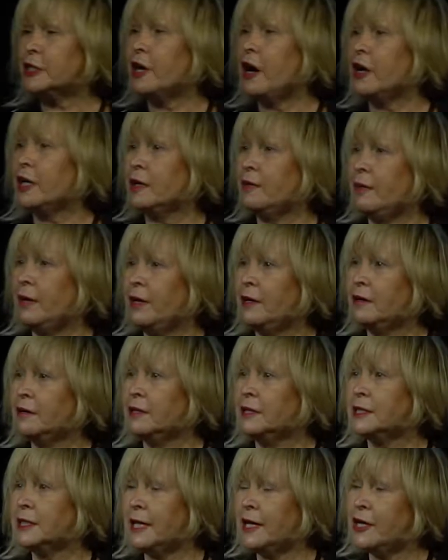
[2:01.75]
to talk
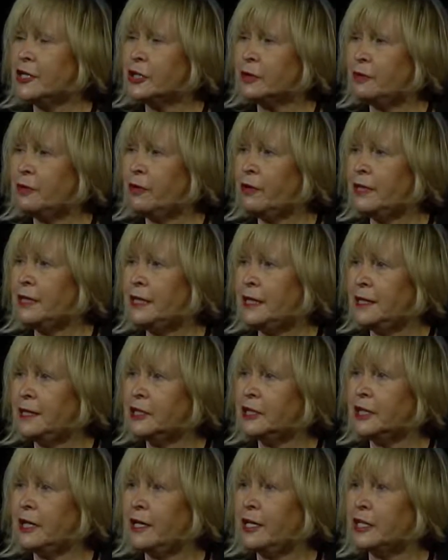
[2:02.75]
about the tangible and the
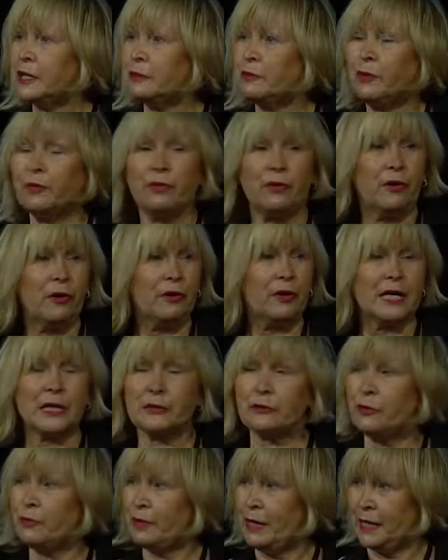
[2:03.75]
intangible
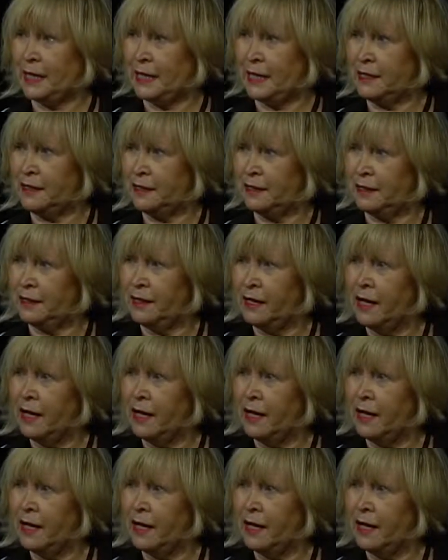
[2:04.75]
progress we're making